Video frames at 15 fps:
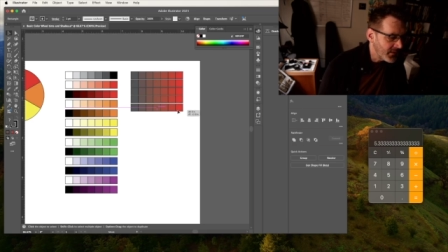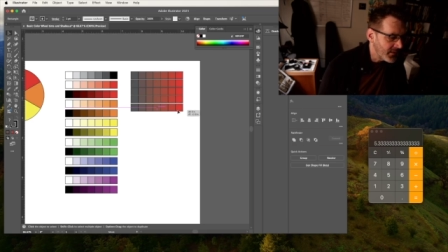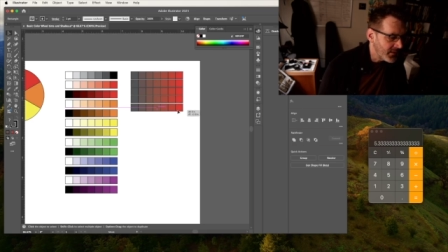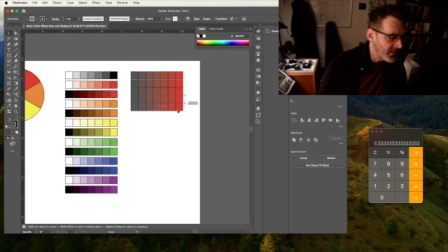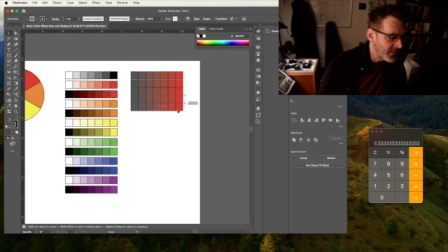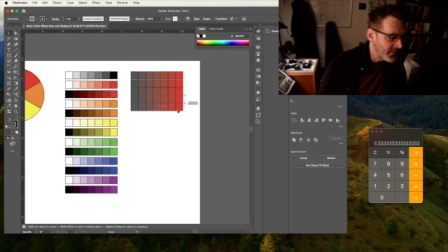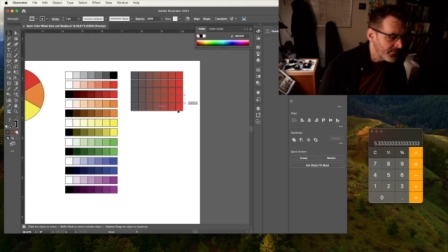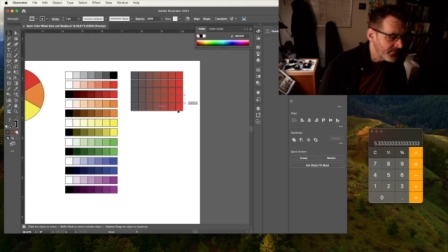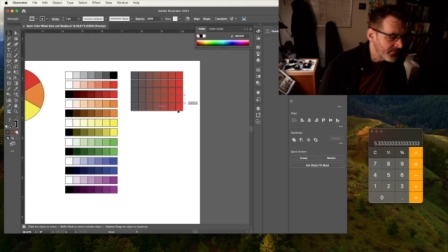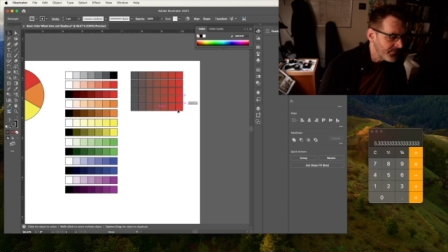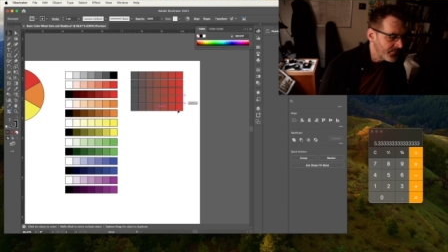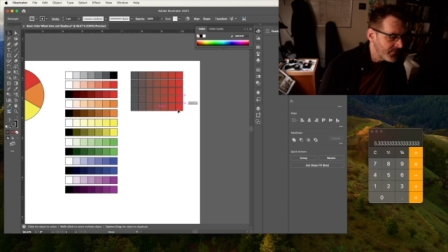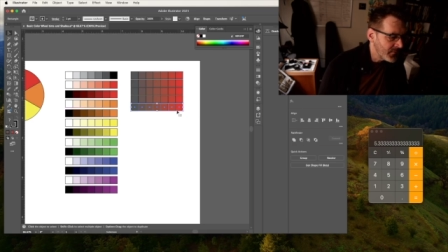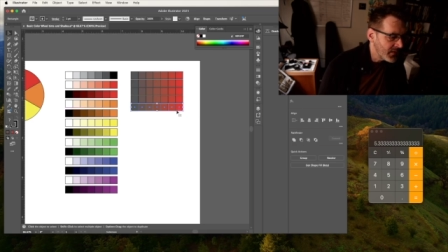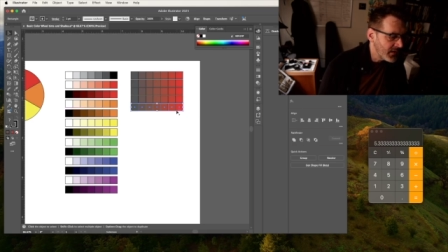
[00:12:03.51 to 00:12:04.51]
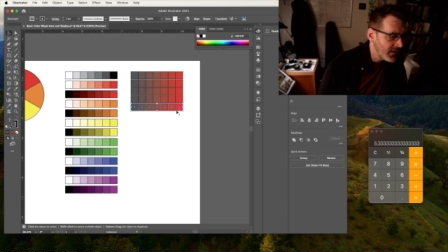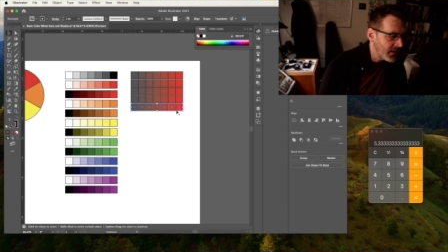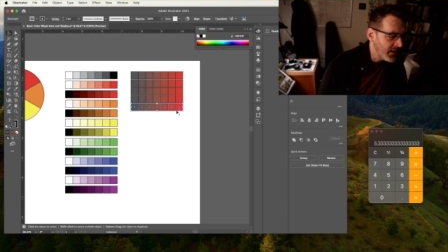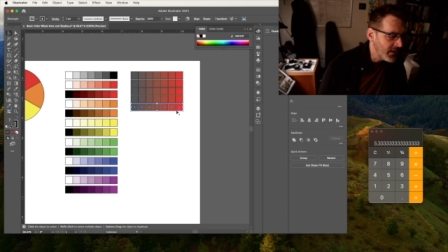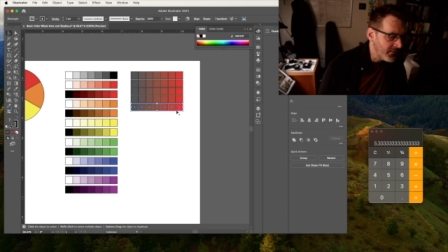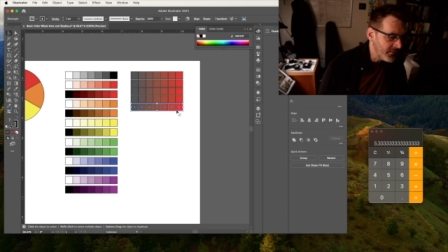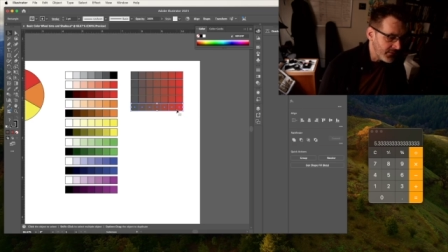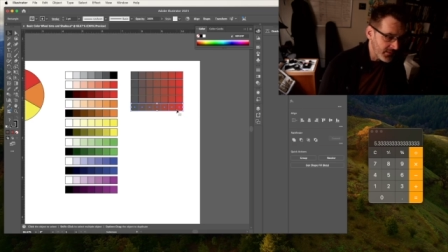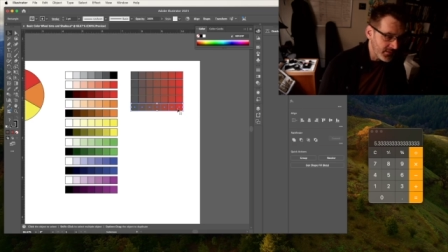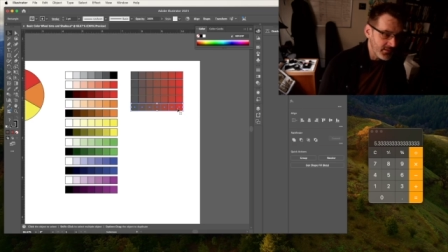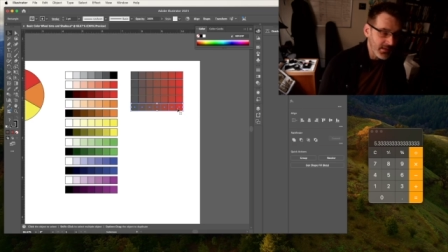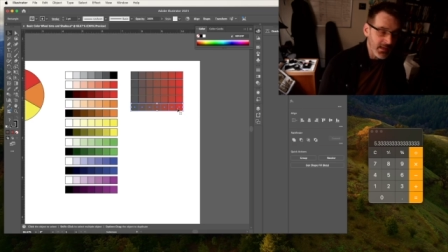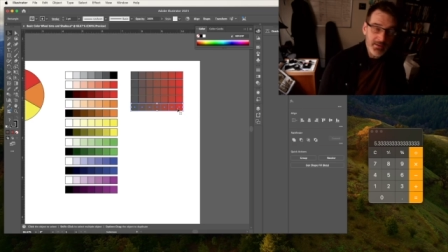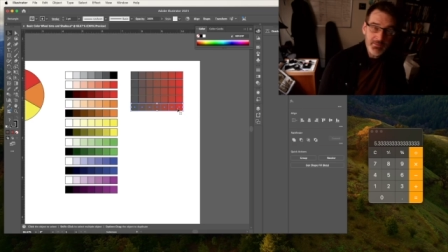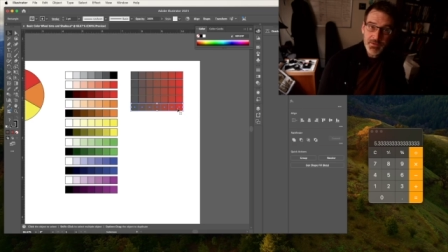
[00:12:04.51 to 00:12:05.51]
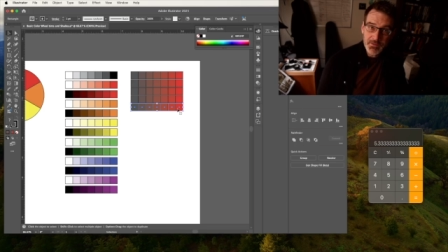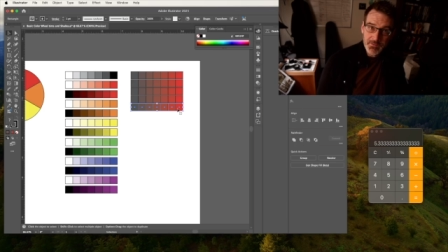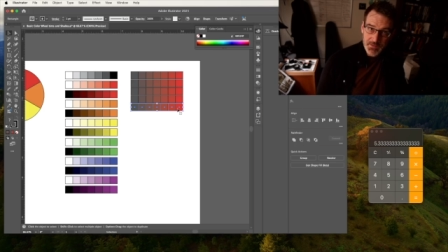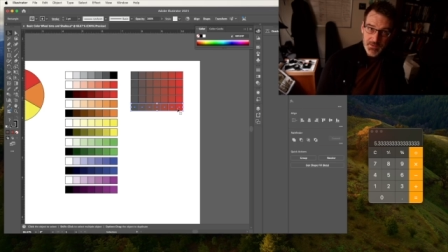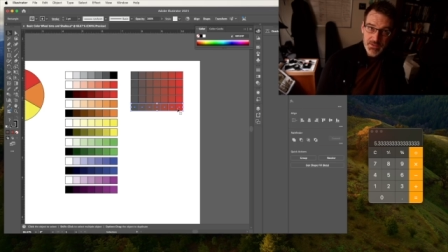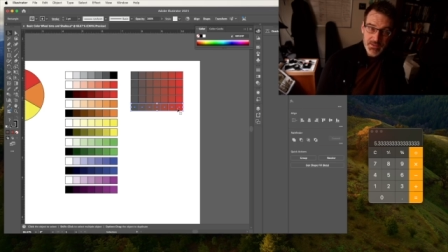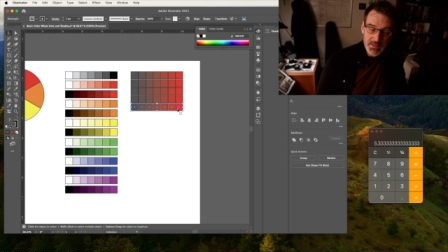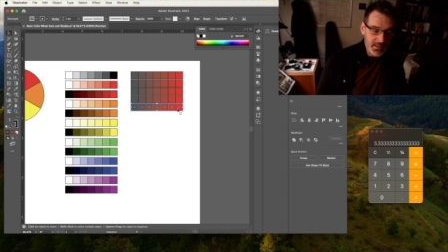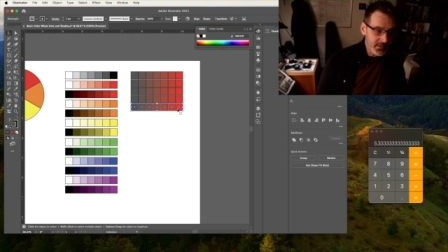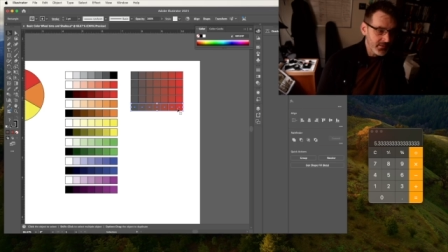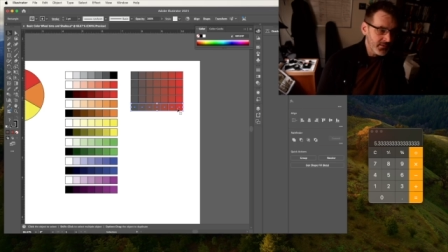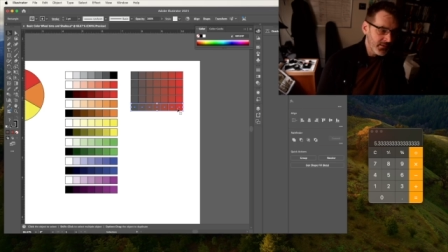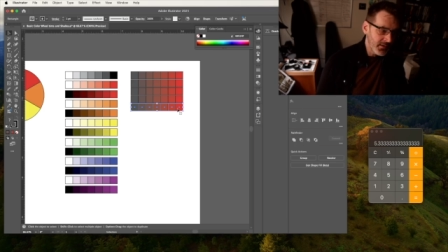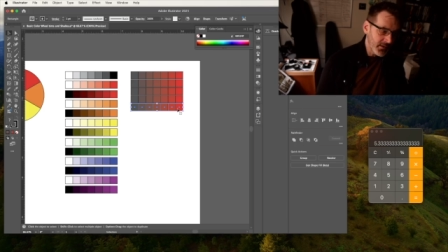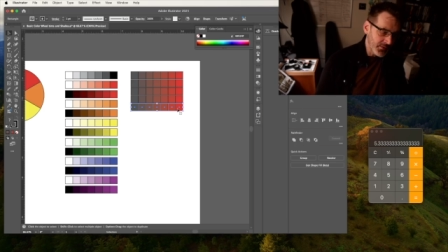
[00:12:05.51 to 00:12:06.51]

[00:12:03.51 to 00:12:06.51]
And then after I finish that,